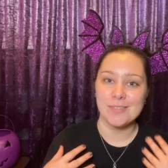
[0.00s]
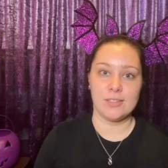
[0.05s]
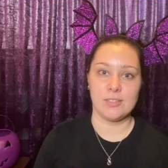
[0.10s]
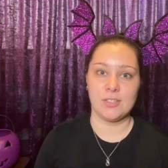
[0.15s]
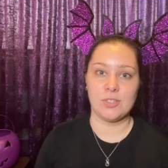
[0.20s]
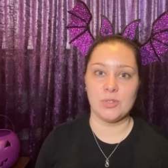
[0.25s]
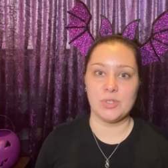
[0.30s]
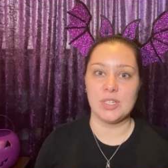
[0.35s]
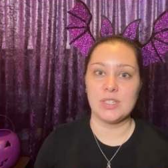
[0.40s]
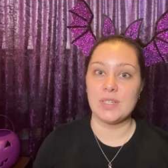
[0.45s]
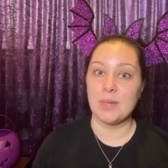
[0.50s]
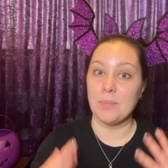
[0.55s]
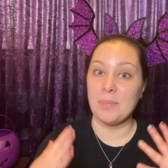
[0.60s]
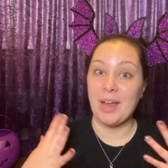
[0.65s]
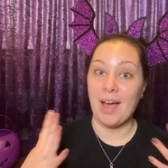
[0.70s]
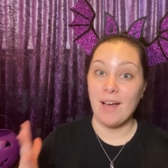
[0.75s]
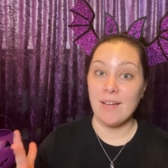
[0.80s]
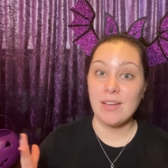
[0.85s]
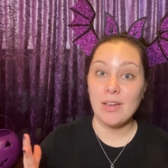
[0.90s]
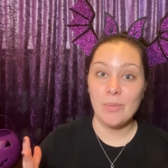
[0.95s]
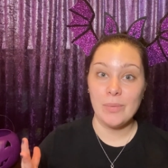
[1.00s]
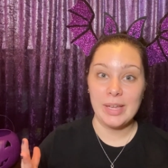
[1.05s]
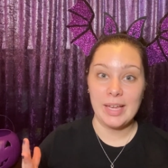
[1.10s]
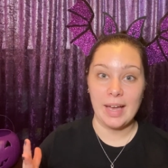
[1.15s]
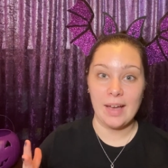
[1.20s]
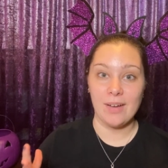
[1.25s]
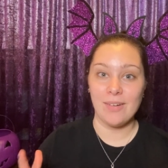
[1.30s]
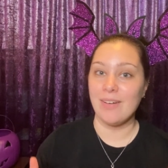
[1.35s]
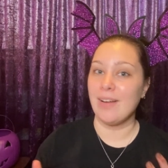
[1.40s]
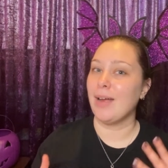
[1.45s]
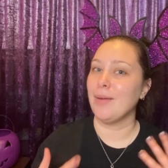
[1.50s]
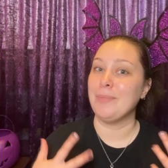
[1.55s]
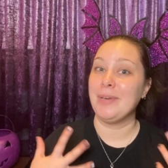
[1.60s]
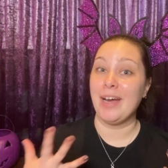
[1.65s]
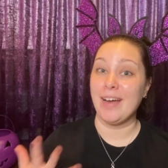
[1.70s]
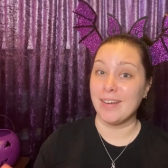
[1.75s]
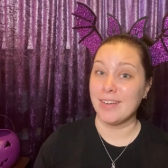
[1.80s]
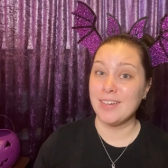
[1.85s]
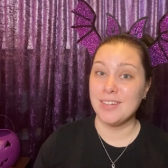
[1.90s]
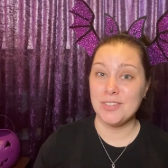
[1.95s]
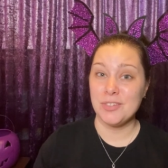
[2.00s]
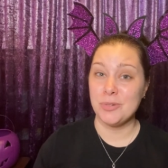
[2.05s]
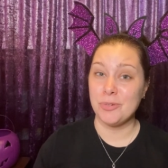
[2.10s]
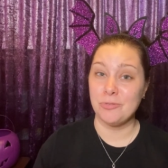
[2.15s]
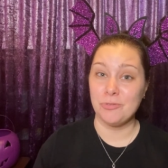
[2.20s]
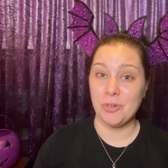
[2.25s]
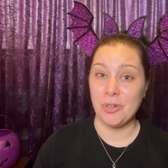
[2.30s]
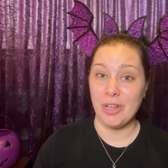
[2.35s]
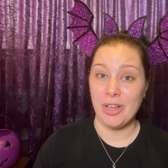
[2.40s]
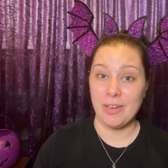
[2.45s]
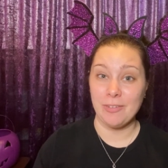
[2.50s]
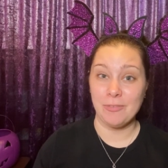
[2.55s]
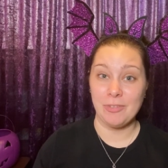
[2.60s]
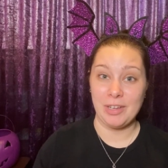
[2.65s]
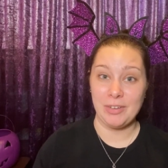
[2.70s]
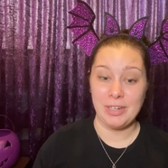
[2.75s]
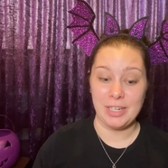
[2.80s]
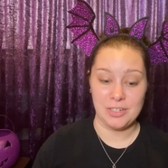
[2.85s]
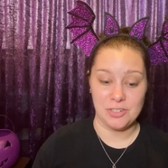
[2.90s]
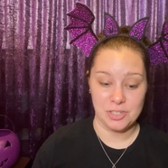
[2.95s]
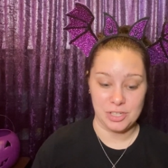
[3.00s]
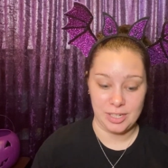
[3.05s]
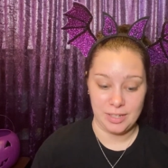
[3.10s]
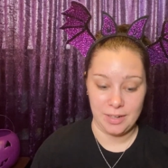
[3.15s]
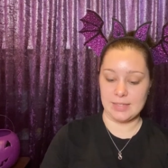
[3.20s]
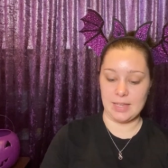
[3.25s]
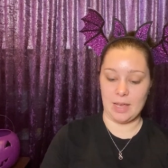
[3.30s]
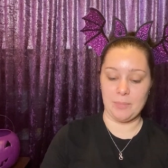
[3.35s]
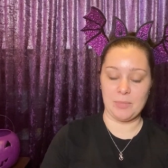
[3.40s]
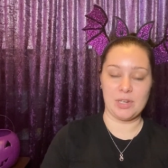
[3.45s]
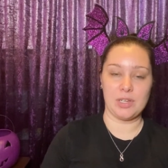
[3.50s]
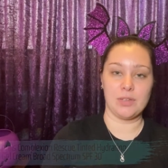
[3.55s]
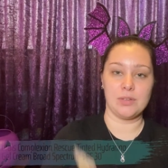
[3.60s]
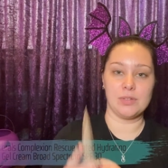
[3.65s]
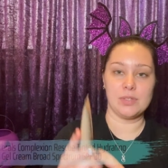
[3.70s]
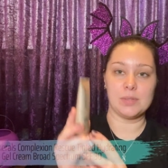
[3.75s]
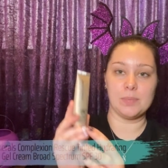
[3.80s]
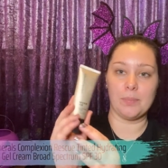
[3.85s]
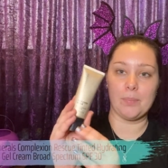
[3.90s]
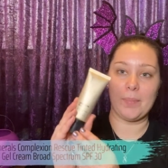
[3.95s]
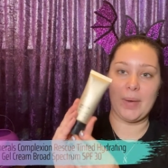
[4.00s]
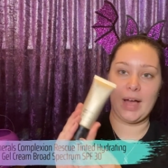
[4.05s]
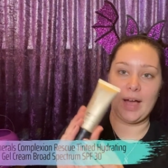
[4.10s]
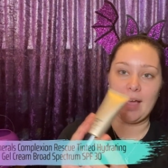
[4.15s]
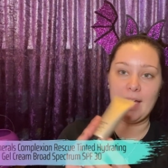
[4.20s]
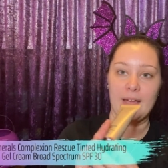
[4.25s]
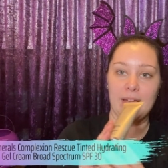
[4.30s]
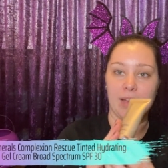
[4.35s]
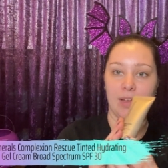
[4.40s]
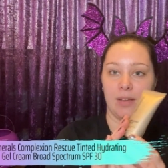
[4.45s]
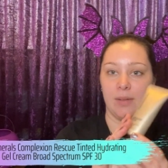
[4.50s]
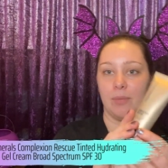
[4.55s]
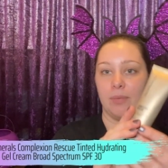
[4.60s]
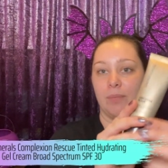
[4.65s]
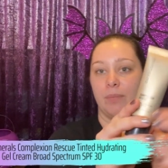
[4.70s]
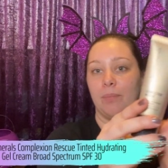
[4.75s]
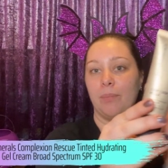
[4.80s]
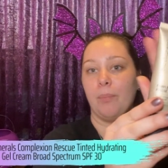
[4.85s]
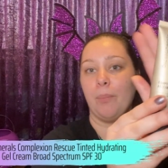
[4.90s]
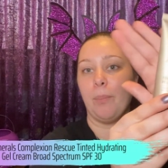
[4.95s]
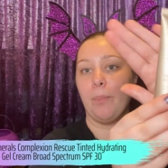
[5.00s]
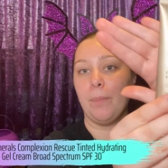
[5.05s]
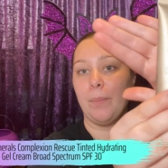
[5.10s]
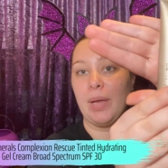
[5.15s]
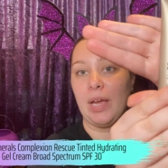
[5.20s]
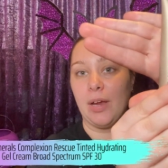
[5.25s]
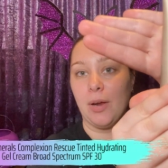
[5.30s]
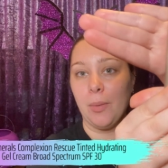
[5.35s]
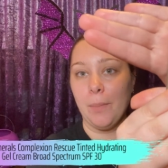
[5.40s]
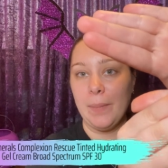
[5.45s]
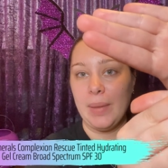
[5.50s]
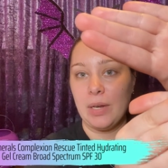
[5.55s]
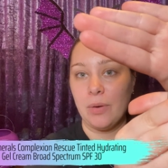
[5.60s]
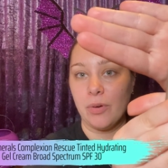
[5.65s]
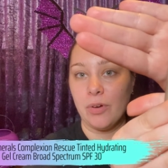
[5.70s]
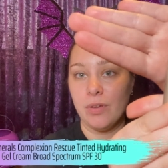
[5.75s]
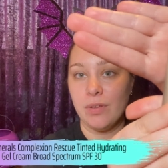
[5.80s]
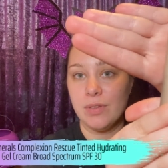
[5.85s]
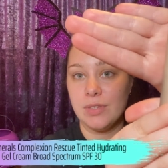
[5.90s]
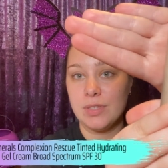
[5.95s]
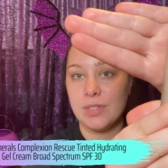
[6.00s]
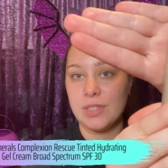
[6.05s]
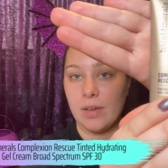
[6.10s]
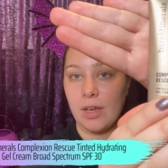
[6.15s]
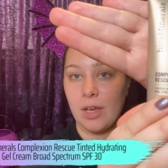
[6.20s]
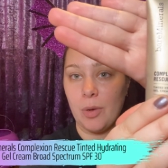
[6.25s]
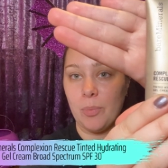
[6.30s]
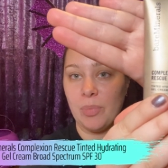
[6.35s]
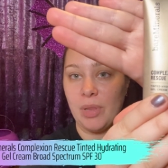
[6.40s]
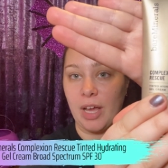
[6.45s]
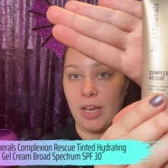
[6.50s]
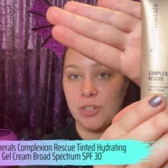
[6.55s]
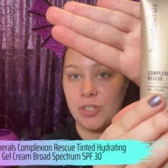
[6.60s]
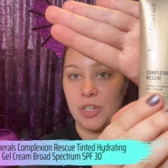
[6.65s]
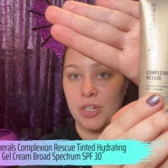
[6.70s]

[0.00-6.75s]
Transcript: So since I'm not going out, I'm not going to do a full-on foundation. I'm going to use my bareMinerals Complexion